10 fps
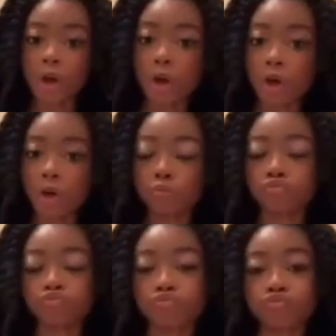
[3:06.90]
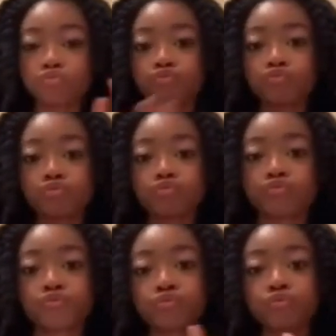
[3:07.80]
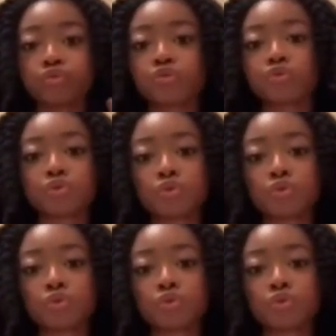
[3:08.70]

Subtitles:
Nothing is said.